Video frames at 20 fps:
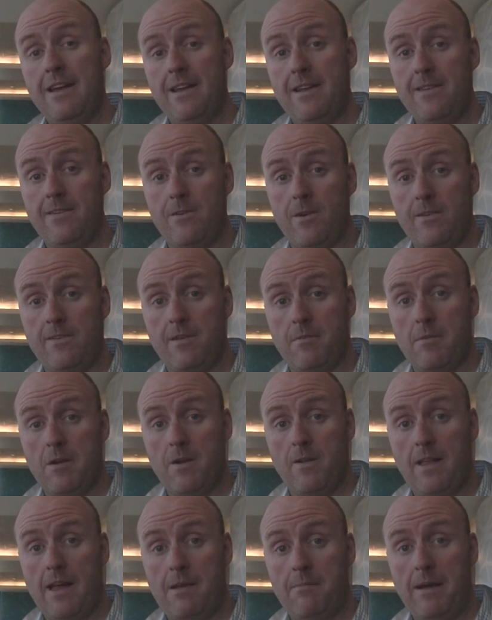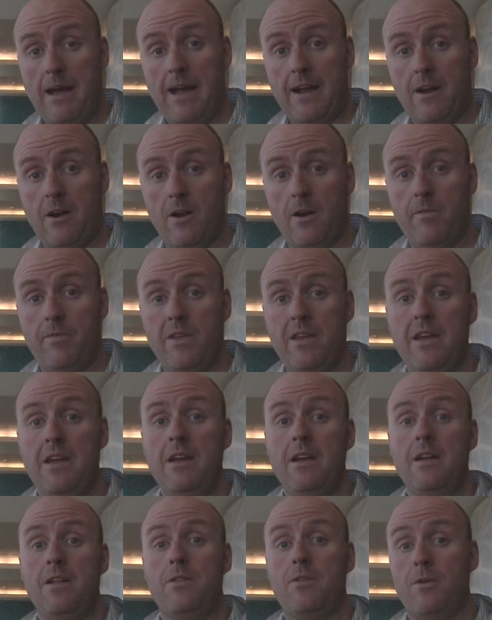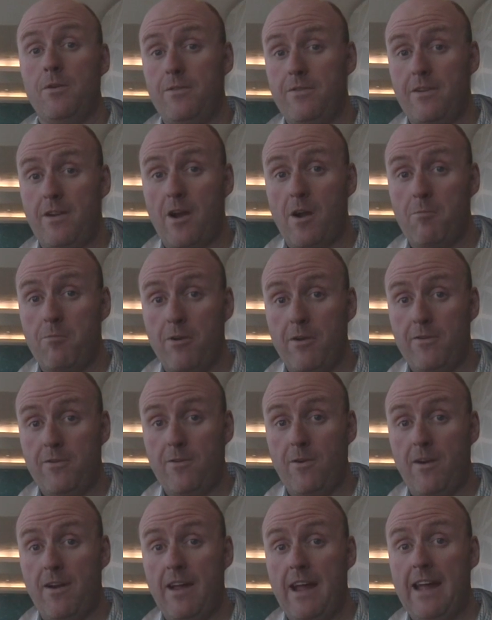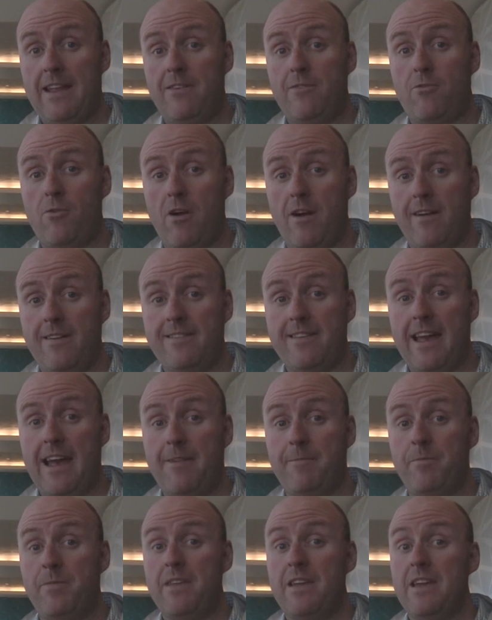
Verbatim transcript: He starts at middle linebacker. Thurston Armbrister at strong side.